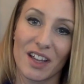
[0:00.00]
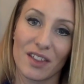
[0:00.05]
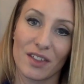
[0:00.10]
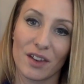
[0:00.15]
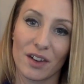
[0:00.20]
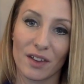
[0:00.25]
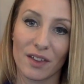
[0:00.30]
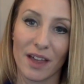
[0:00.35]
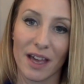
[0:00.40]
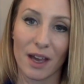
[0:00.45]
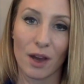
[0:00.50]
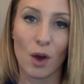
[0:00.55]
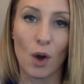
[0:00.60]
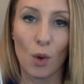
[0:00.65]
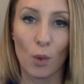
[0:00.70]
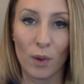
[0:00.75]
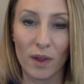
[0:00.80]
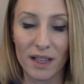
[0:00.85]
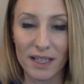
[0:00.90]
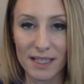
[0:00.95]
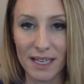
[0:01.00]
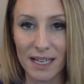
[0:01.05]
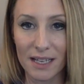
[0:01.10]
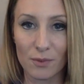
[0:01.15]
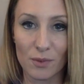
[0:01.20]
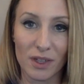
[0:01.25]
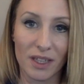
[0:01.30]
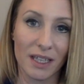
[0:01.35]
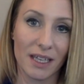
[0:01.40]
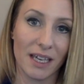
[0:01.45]
They're like, well, it's not
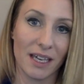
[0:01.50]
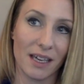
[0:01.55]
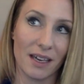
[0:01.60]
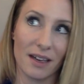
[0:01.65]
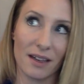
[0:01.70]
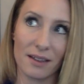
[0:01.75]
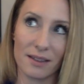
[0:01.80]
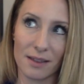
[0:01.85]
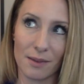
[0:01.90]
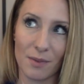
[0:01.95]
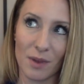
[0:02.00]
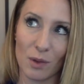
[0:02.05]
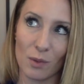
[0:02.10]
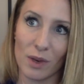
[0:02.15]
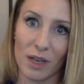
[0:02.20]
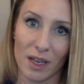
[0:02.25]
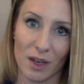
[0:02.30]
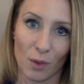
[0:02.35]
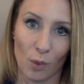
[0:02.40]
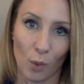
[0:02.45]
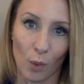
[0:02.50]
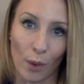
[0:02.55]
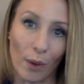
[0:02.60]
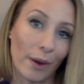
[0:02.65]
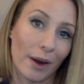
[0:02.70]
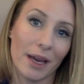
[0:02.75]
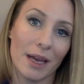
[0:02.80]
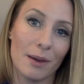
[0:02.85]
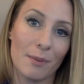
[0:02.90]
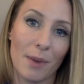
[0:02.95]
really something we need to
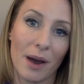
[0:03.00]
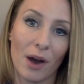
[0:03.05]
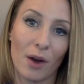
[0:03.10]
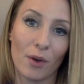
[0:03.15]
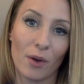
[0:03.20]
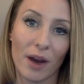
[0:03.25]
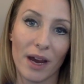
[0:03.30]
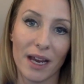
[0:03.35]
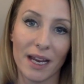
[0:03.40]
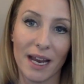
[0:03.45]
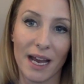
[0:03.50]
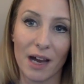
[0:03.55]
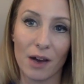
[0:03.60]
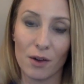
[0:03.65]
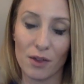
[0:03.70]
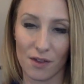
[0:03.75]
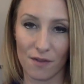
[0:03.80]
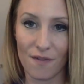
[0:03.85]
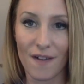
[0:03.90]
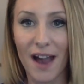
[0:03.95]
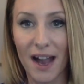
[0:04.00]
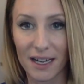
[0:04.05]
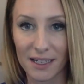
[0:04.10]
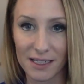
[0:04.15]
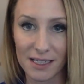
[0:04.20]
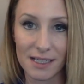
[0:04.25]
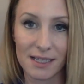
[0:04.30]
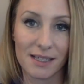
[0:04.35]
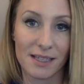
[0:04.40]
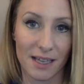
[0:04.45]
worry about right now. The
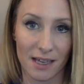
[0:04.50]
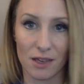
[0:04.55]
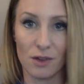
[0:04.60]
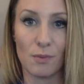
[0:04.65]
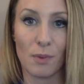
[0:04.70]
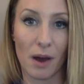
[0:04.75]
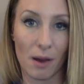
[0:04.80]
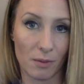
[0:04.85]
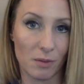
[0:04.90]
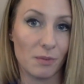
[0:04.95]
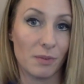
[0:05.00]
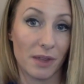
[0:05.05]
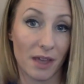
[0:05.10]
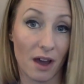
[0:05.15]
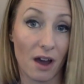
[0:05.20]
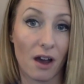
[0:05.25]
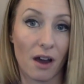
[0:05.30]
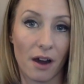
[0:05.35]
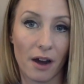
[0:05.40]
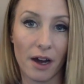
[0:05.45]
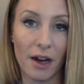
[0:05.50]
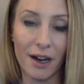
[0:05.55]
fact is that you probably are.